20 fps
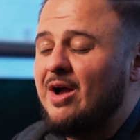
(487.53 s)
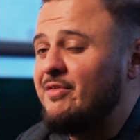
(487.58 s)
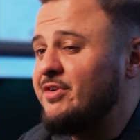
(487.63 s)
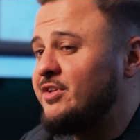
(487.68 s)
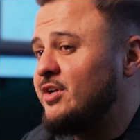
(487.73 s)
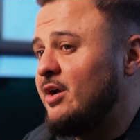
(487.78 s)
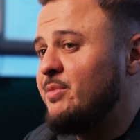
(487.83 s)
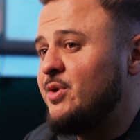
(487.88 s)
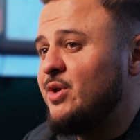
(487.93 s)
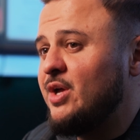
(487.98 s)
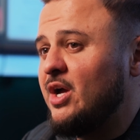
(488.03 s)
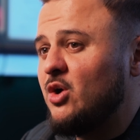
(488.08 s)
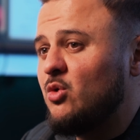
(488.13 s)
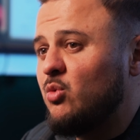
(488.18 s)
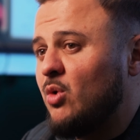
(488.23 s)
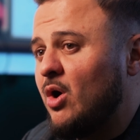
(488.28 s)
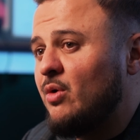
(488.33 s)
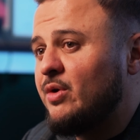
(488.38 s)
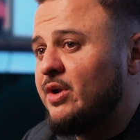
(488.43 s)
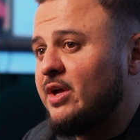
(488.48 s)
Every time you get
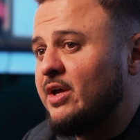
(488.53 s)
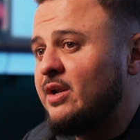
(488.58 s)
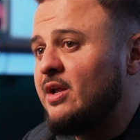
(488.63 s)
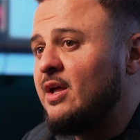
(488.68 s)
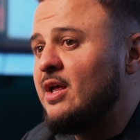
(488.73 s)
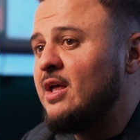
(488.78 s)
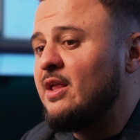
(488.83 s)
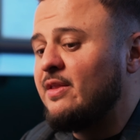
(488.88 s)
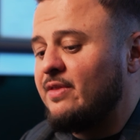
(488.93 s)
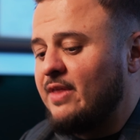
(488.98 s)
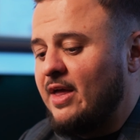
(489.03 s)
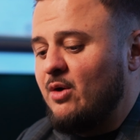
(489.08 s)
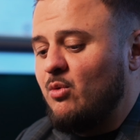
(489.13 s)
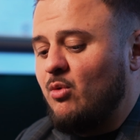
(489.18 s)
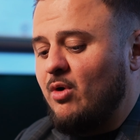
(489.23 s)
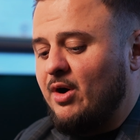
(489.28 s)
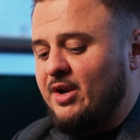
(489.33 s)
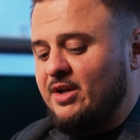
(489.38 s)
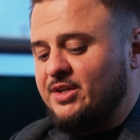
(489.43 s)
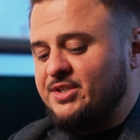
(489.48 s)
quoted, they
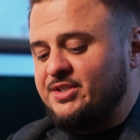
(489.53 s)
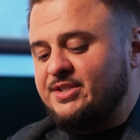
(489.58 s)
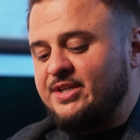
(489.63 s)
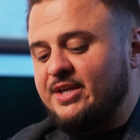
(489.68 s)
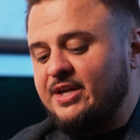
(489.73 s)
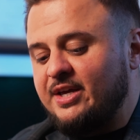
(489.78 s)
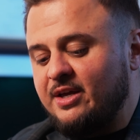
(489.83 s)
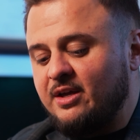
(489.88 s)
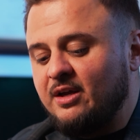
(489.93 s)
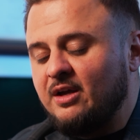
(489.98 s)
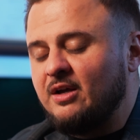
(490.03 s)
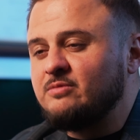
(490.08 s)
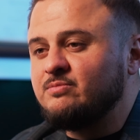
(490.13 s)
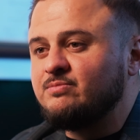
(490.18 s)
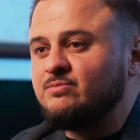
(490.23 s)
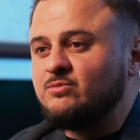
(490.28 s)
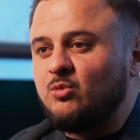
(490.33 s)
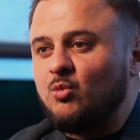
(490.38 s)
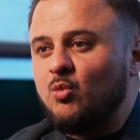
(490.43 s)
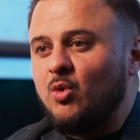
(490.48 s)
want to see
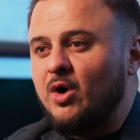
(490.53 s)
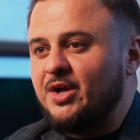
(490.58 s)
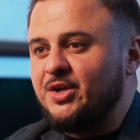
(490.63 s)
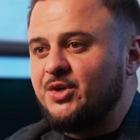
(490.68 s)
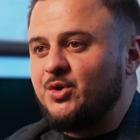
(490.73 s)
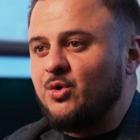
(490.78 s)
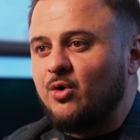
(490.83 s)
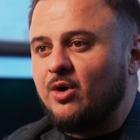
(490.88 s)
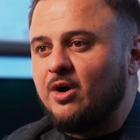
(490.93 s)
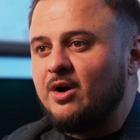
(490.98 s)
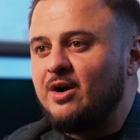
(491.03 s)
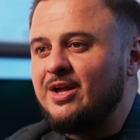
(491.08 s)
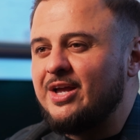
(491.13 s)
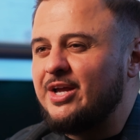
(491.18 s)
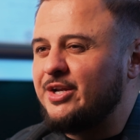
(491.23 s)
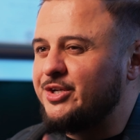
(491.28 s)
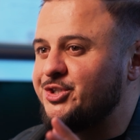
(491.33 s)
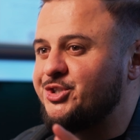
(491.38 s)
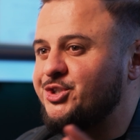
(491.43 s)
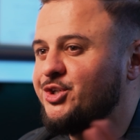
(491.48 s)
what your
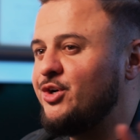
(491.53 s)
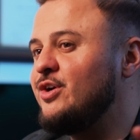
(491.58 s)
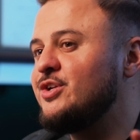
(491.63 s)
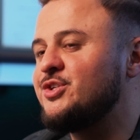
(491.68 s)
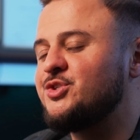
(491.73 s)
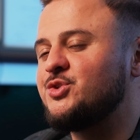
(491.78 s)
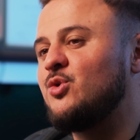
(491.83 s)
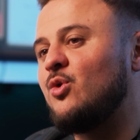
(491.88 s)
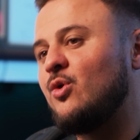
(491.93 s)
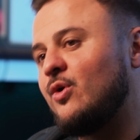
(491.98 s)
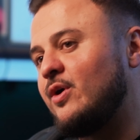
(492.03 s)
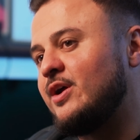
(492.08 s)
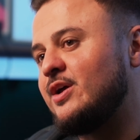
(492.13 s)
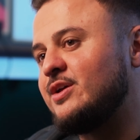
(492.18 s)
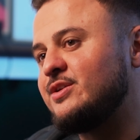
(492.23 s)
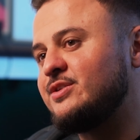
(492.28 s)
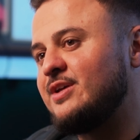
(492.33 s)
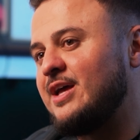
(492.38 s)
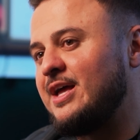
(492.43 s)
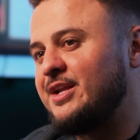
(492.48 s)
insurance score
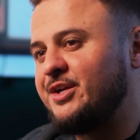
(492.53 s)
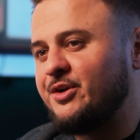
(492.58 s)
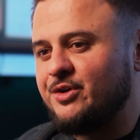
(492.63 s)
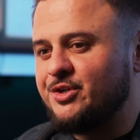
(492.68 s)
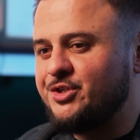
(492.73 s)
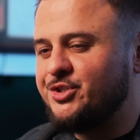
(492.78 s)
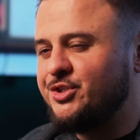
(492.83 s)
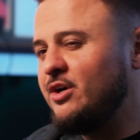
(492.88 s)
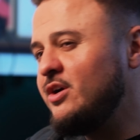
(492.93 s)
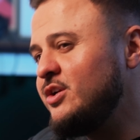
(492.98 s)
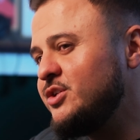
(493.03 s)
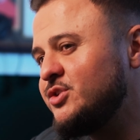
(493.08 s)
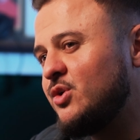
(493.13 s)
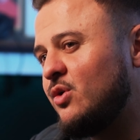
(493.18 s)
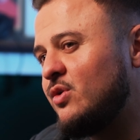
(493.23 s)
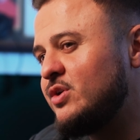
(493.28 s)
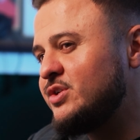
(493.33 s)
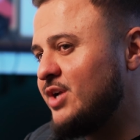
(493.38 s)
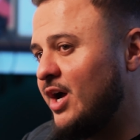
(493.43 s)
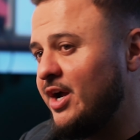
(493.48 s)
is. And your insurance
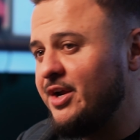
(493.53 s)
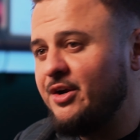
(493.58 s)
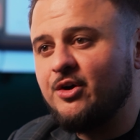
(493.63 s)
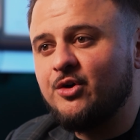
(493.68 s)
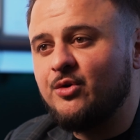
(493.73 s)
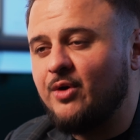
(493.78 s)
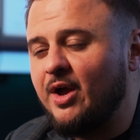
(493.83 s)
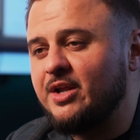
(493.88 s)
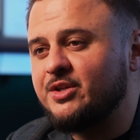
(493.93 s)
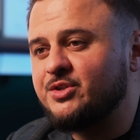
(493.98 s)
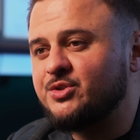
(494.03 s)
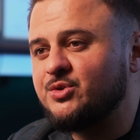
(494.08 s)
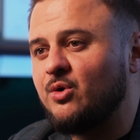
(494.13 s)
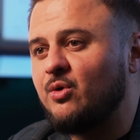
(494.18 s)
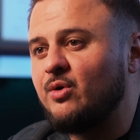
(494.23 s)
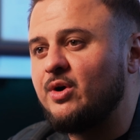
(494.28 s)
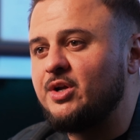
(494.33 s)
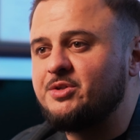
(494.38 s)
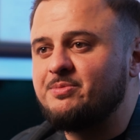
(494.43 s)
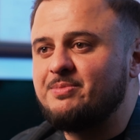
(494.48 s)
score is not your credit
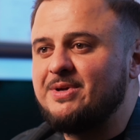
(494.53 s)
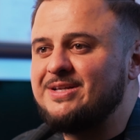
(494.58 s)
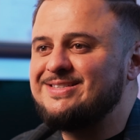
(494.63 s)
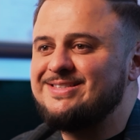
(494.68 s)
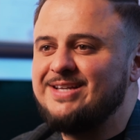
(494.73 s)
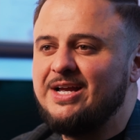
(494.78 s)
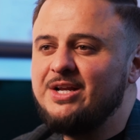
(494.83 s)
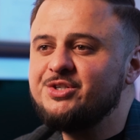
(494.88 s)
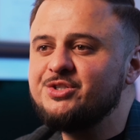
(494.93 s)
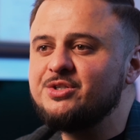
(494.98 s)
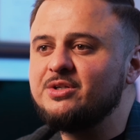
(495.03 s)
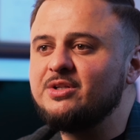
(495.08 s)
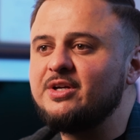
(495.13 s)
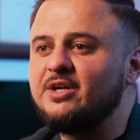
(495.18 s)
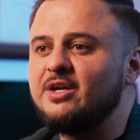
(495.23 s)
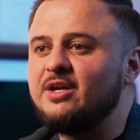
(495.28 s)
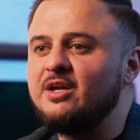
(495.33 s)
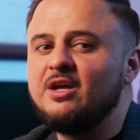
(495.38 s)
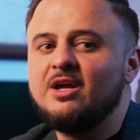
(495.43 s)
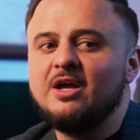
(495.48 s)
score. It's
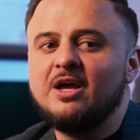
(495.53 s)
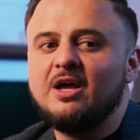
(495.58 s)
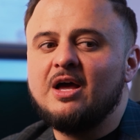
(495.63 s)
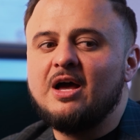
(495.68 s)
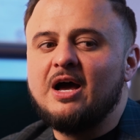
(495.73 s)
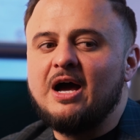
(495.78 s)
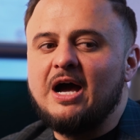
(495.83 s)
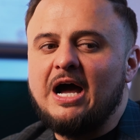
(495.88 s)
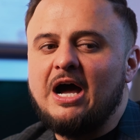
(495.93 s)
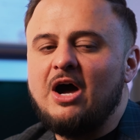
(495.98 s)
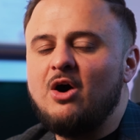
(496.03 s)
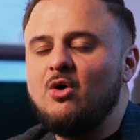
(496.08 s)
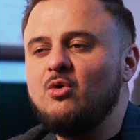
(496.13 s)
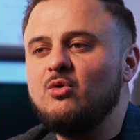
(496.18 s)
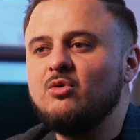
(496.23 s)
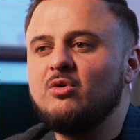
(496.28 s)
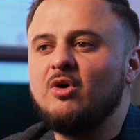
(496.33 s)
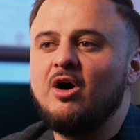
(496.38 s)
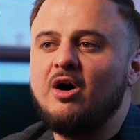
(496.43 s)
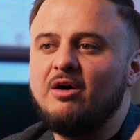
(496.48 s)
essentially
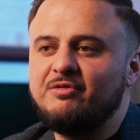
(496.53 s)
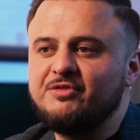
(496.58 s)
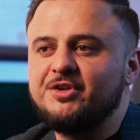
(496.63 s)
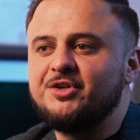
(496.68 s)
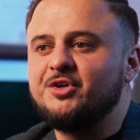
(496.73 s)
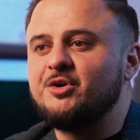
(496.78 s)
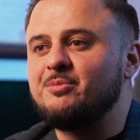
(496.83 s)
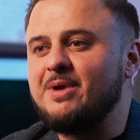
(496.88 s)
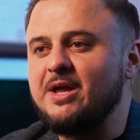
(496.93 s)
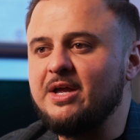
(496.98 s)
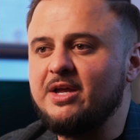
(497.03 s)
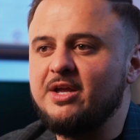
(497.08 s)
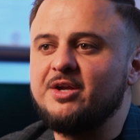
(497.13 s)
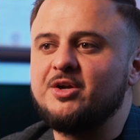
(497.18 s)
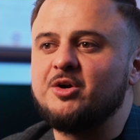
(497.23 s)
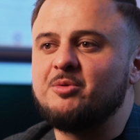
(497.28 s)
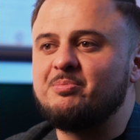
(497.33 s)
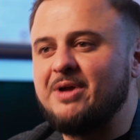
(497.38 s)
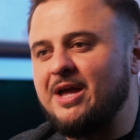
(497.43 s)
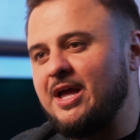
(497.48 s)
how often you're making
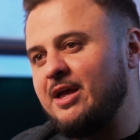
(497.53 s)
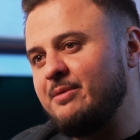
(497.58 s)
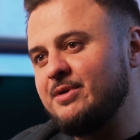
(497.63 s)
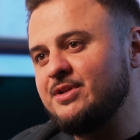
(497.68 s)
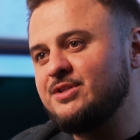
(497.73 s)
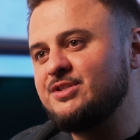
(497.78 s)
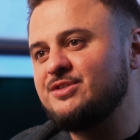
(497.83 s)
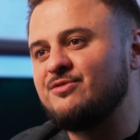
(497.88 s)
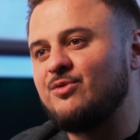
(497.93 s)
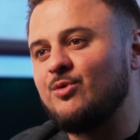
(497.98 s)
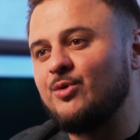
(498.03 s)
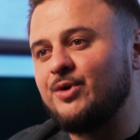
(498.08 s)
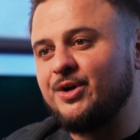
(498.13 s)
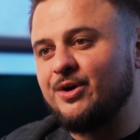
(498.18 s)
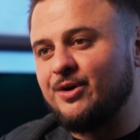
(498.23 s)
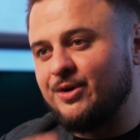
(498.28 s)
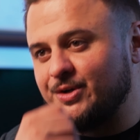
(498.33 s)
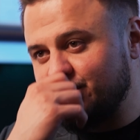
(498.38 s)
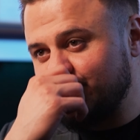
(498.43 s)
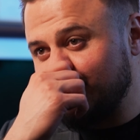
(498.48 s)
your payments for
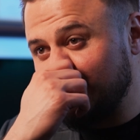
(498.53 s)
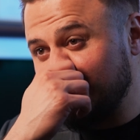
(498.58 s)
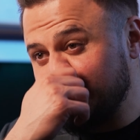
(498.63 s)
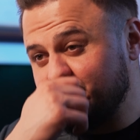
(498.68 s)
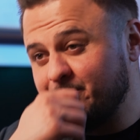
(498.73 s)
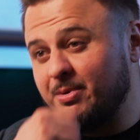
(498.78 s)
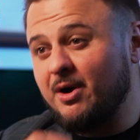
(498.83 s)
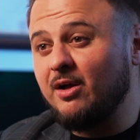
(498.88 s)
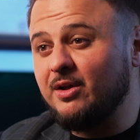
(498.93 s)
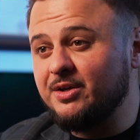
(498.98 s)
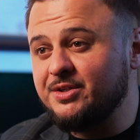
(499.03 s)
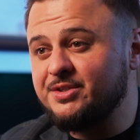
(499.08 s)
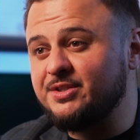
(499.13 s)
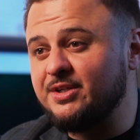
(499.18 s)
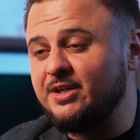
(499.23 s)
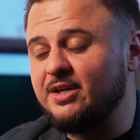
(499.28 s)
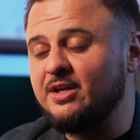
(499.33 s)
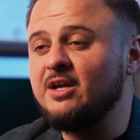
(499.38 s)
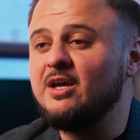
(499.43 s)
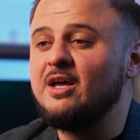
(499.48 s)
your insurance
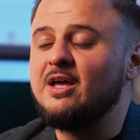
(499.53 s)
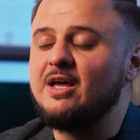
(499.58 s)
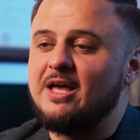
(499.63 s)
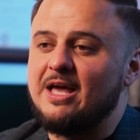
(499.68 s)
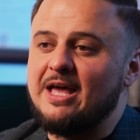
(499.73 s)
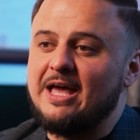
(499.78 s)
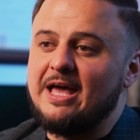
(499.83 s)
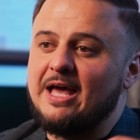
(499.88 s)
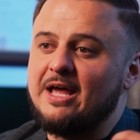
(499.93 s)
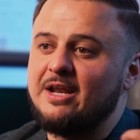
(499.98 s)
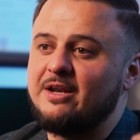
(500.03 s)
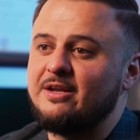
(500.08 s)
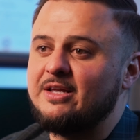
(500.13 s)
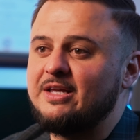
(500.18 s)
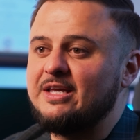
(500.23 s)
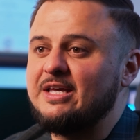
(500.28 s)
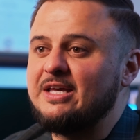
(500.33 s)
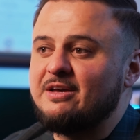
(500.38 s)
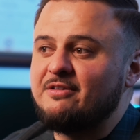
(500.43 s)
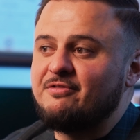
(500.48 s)
policy and
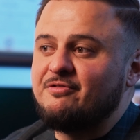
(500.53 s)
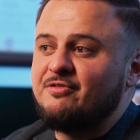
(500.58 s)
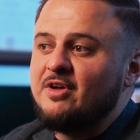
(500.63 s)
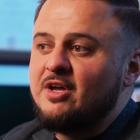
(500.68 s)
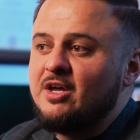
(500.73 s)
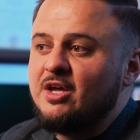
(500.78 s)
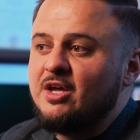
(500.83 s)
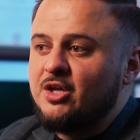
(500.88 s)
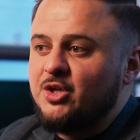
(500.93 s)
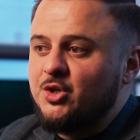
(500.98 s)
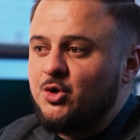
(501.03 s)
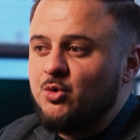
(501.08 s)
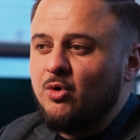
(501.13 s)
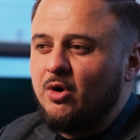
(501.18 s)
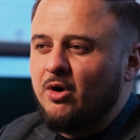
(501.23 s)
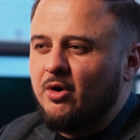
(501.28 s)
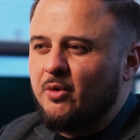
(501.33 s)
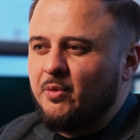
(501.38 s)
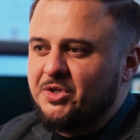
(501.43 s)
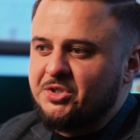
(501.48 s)
if you
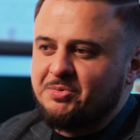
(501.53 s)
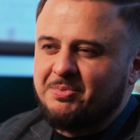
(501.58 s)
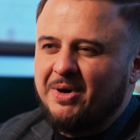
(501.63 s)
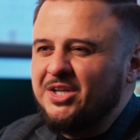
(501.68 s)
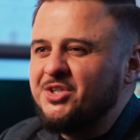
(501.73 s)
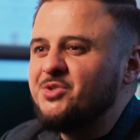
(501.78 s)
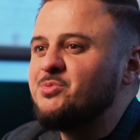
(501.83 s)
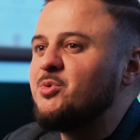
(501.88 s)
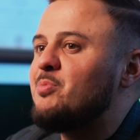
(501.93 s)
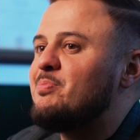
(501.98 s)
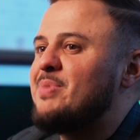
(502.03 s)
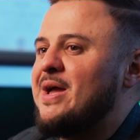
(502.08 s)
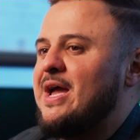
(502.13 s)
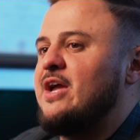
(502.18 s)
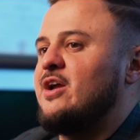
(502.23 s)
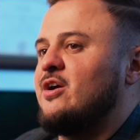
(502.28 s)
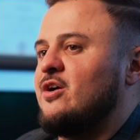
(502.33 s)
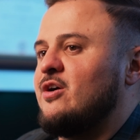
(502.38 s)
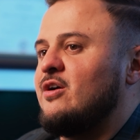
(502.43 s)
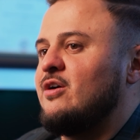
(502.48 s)
are a responsible
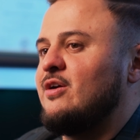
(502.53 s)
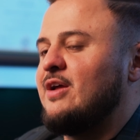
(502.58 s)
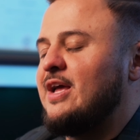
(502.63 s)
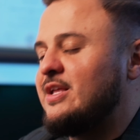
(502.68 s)
payer.